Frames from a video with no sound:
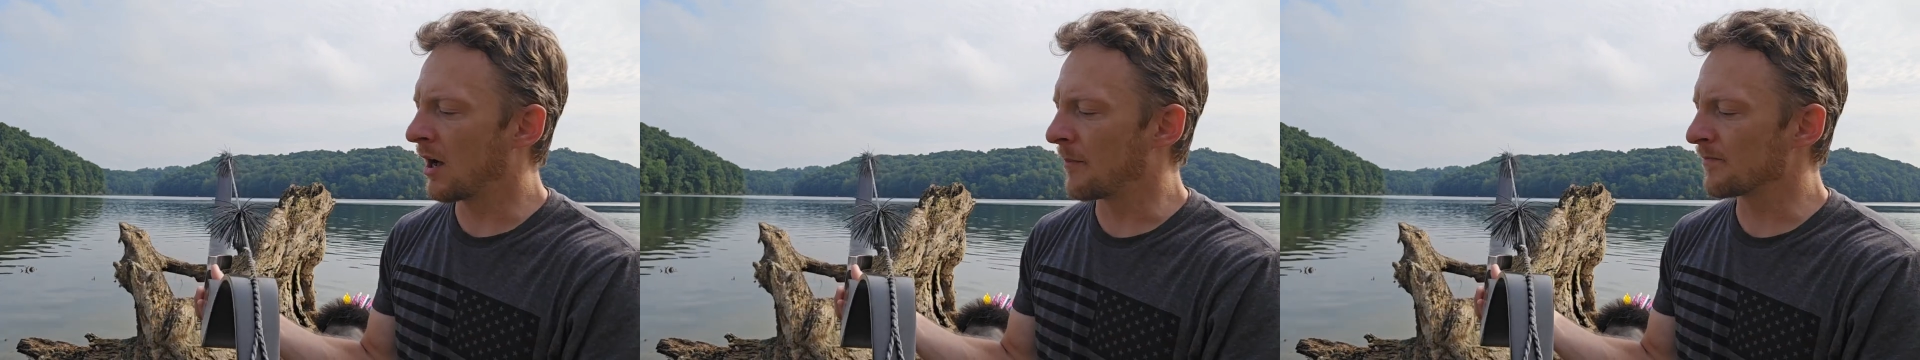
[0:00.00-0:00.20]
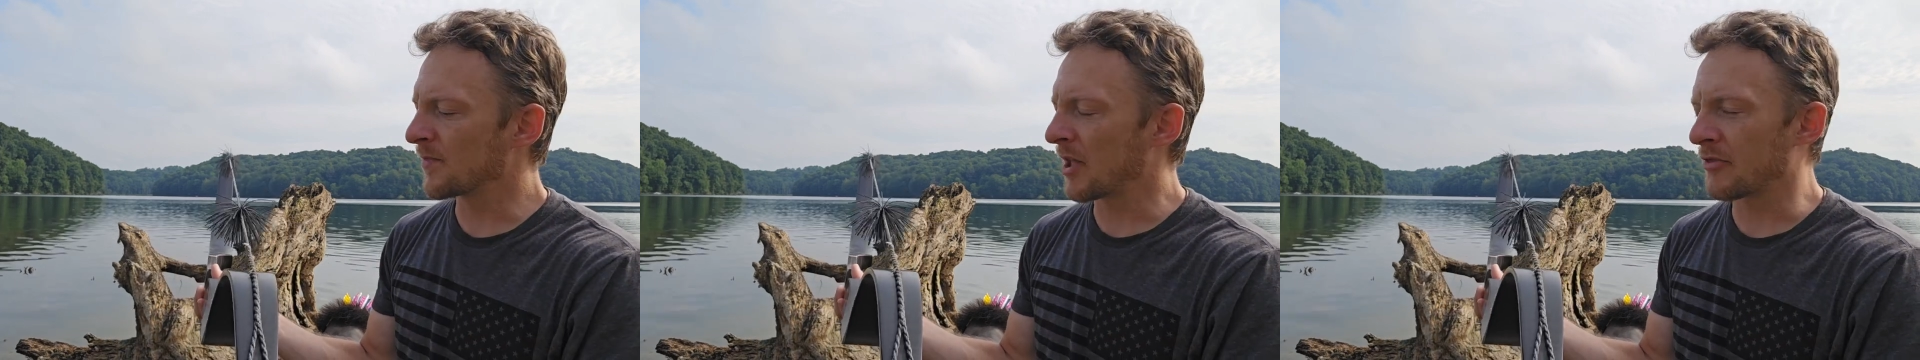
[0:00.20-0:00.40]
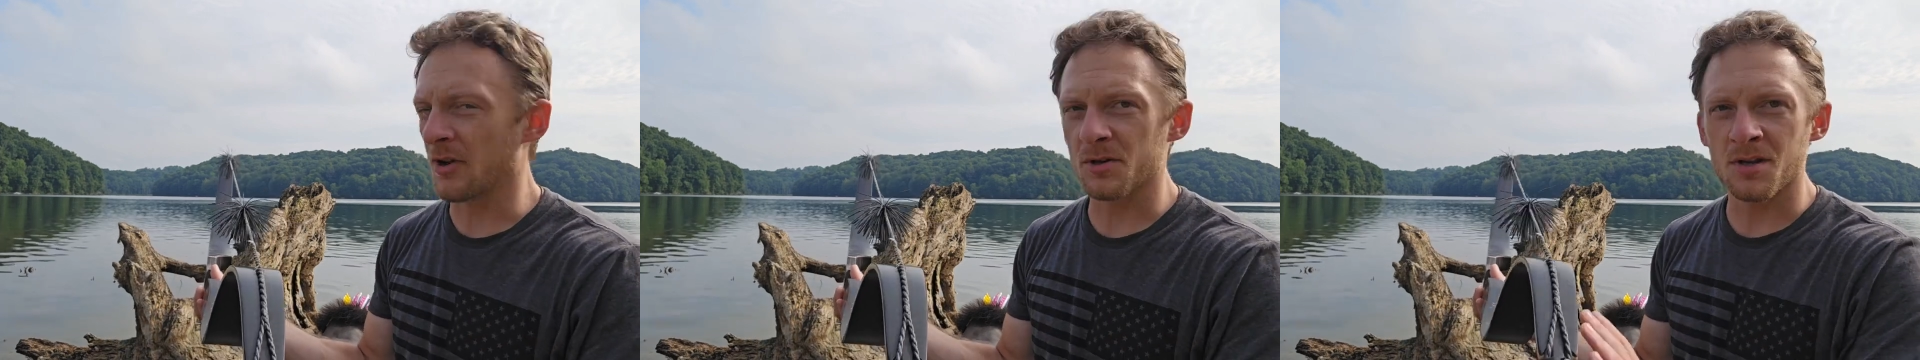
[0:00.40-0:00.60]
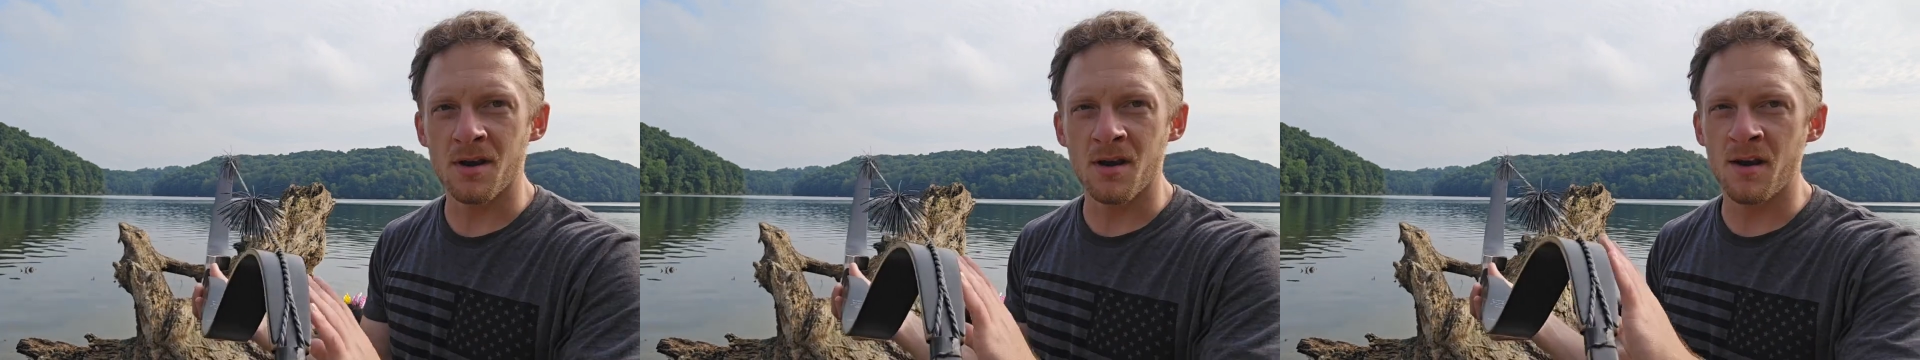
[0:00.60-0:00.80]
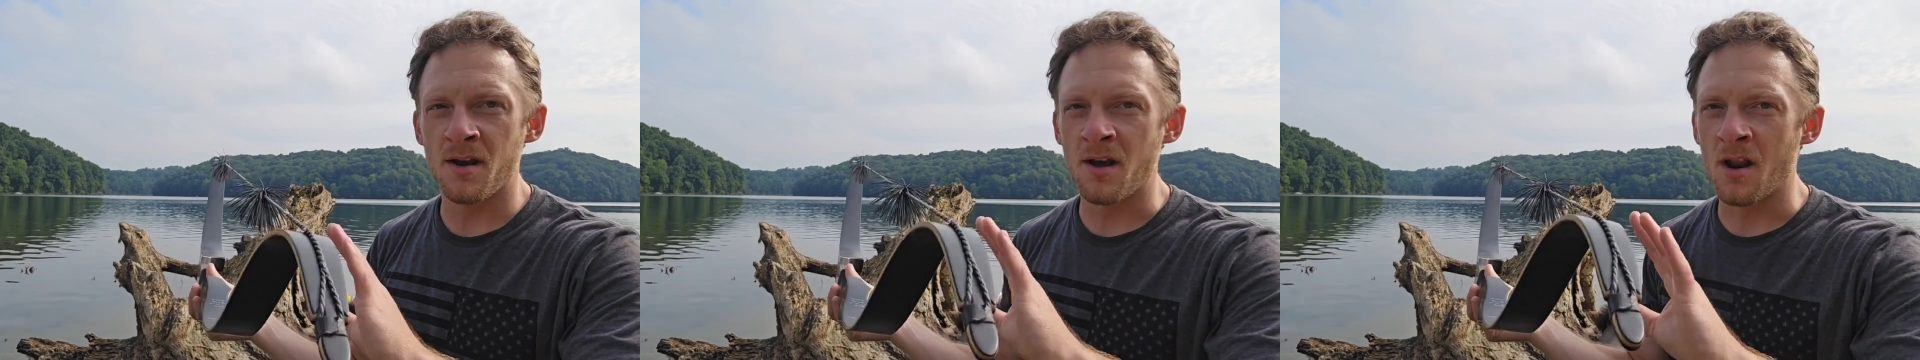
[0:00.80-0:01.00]
There's
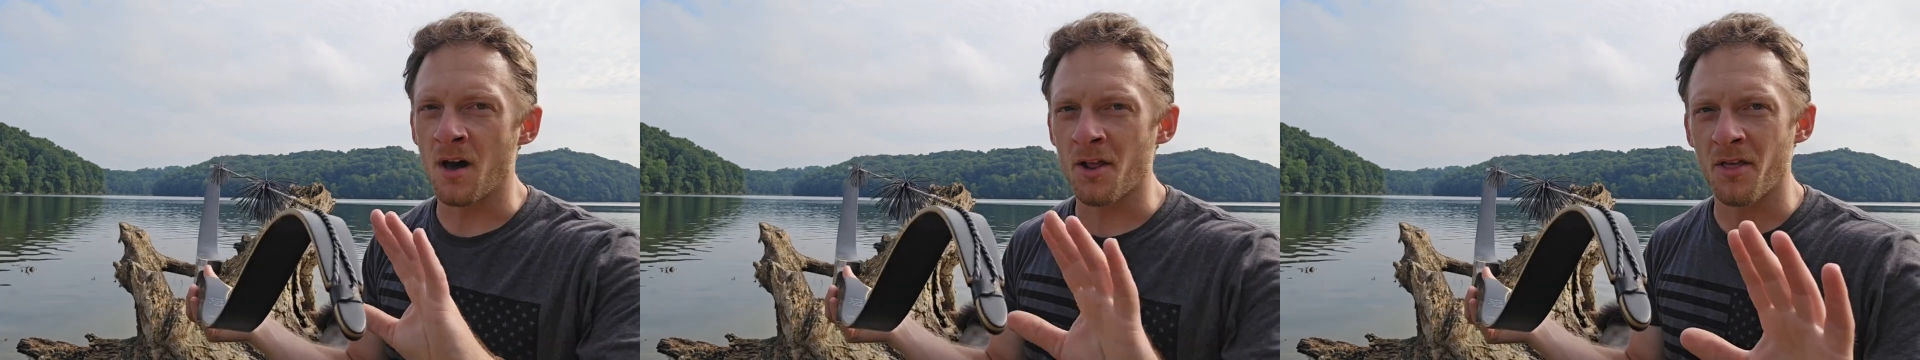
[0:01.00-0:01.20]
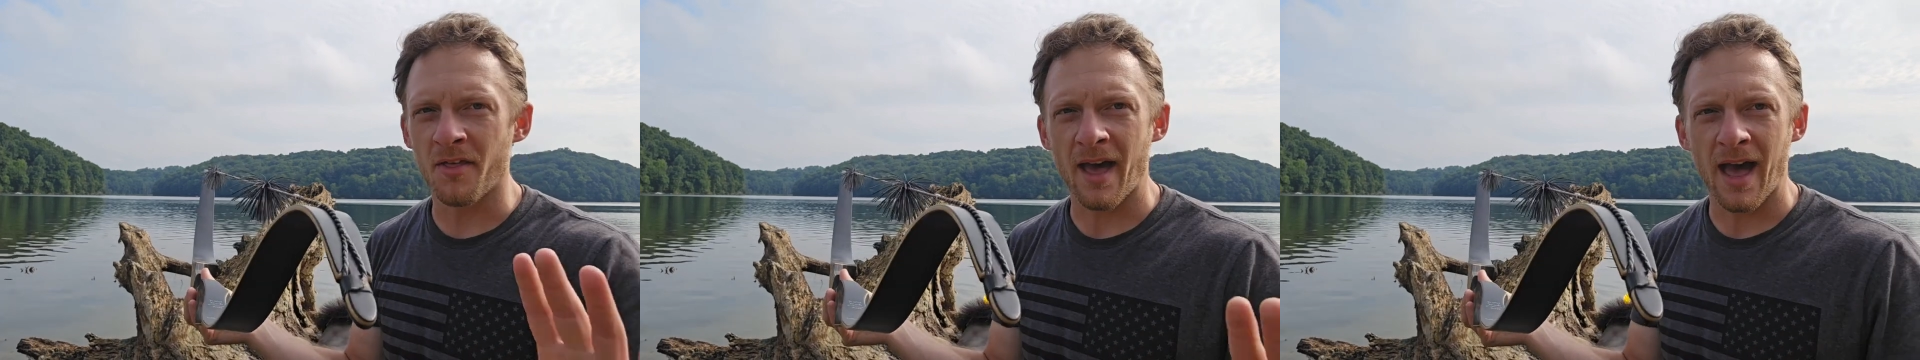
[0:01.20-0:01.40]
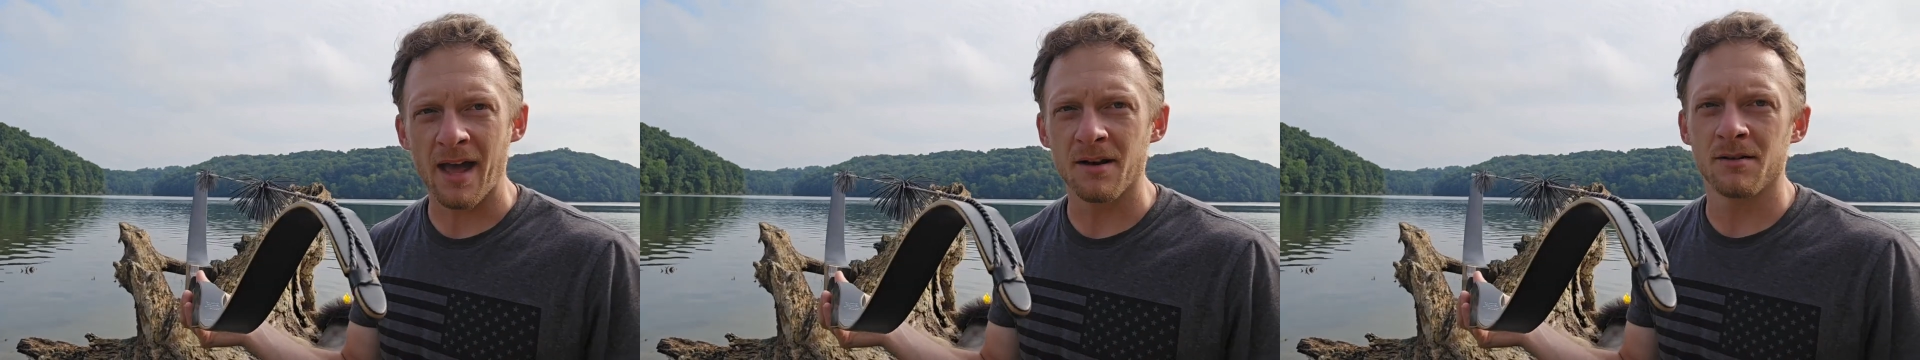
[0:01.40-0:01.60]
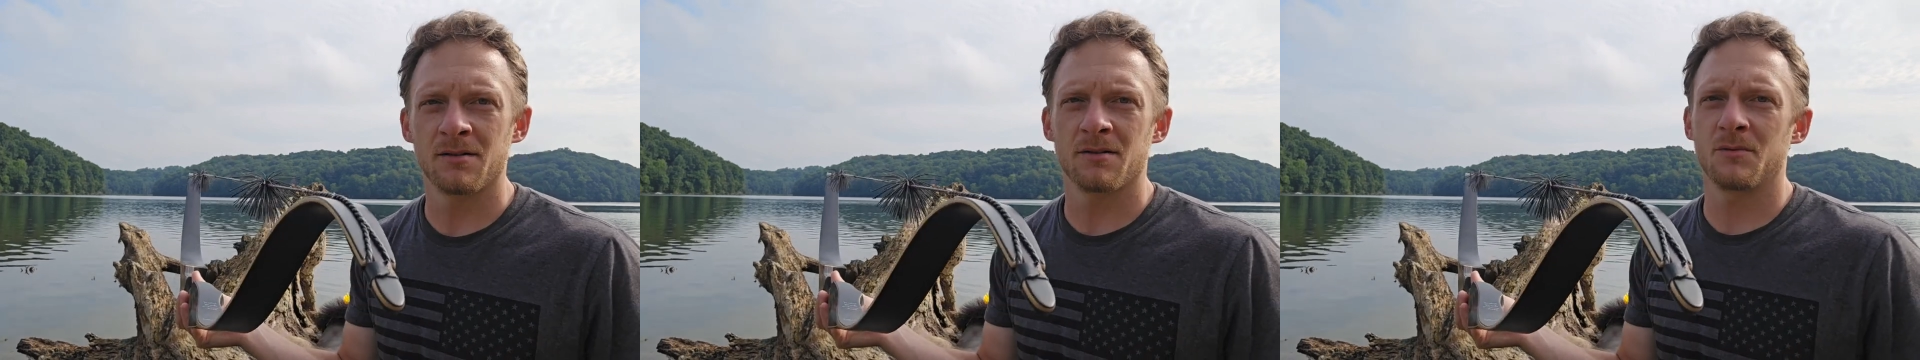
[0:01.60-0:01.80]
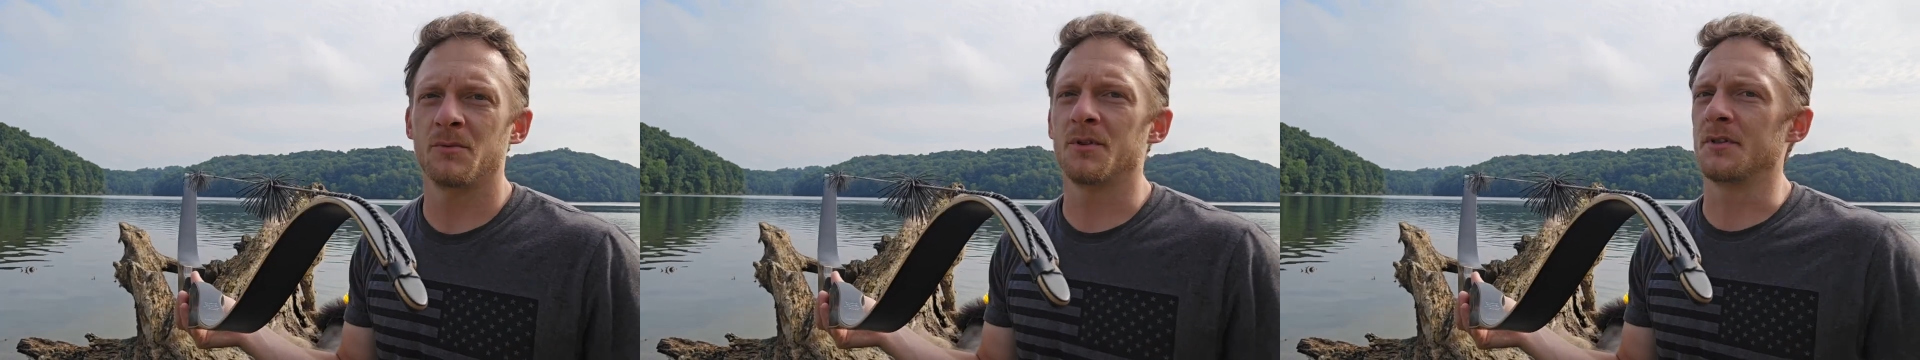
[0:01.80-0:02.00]
none of that
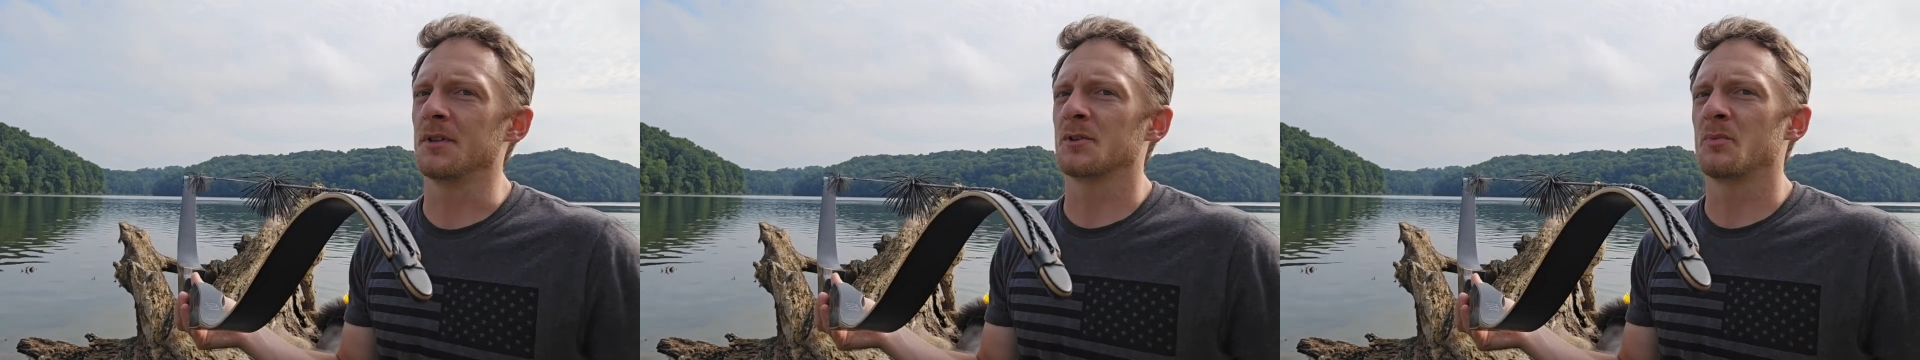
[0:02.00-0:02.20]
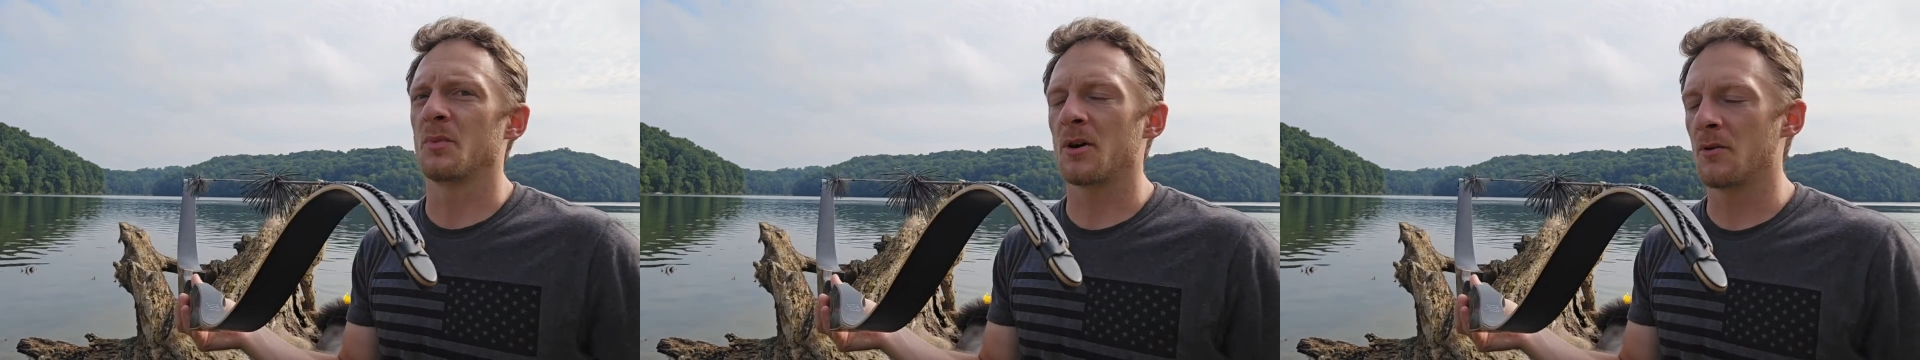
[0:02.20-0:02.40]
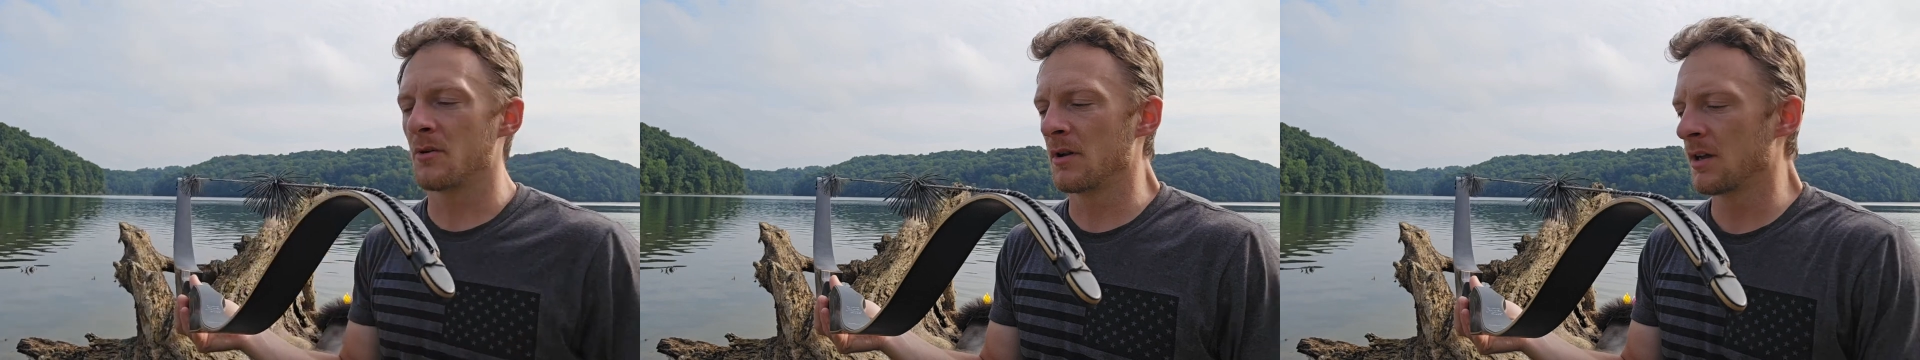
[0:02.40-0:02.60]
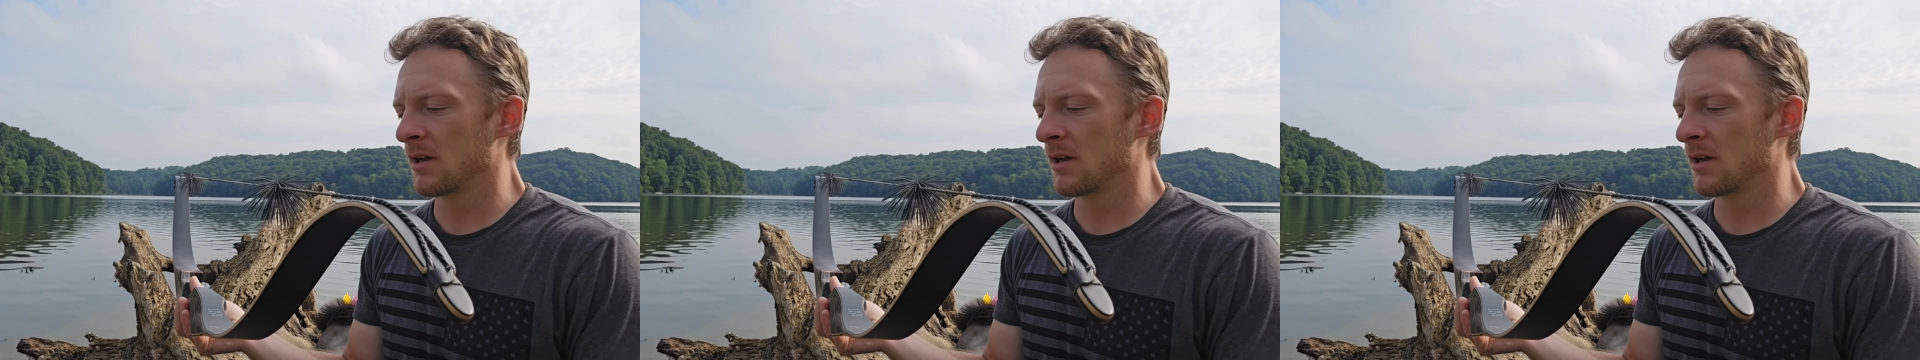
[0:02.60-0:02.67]
with this bow.